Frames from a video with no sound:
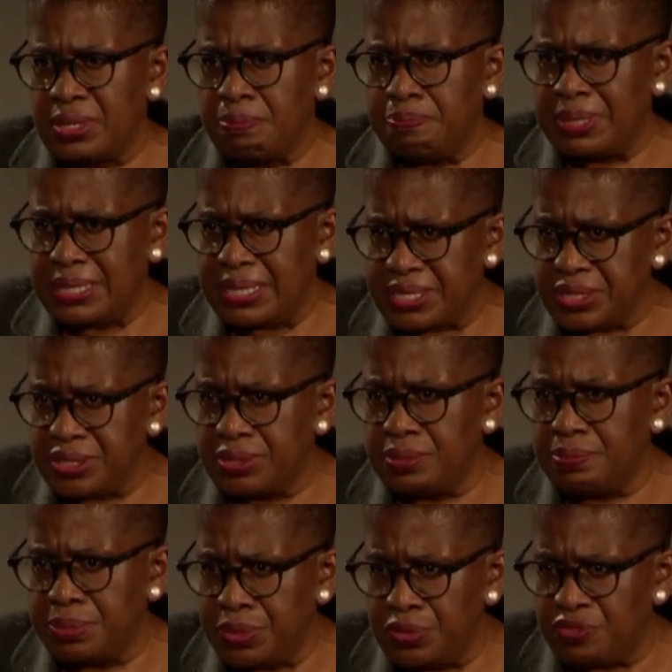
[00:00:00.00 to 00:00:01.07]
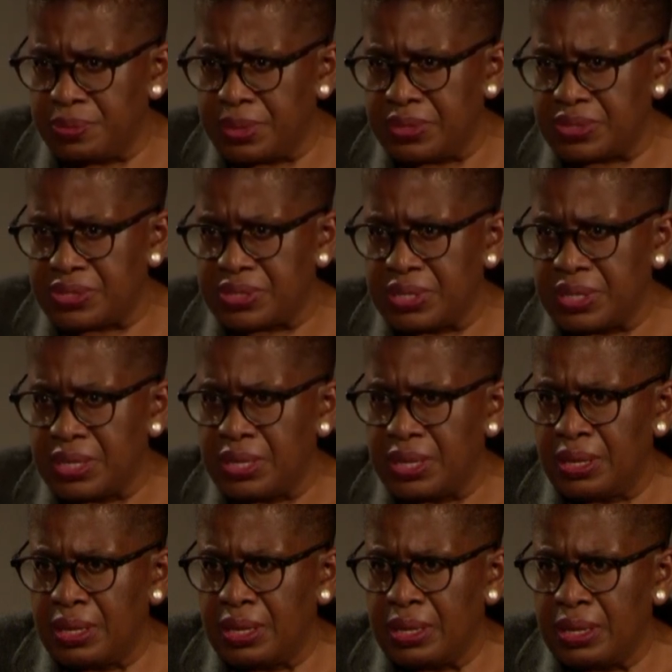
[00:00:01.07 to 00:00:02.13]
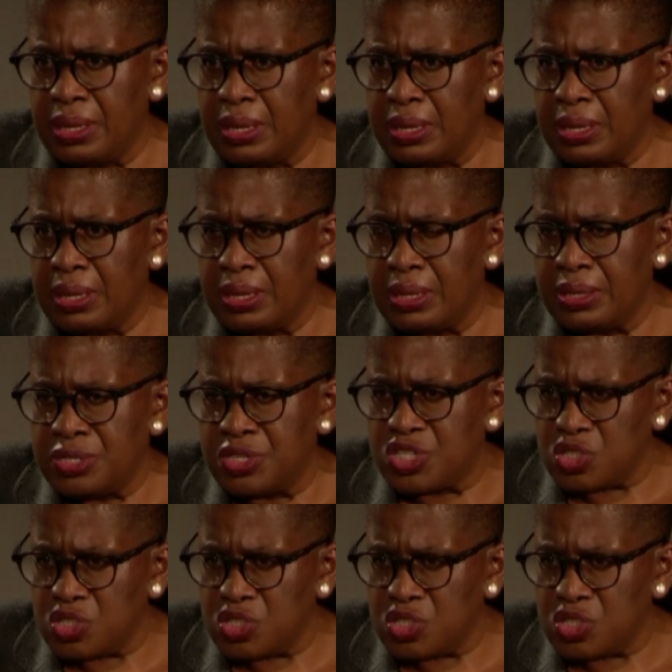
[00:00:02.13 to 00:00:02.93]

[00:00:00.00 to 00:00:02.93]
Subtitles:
political movements to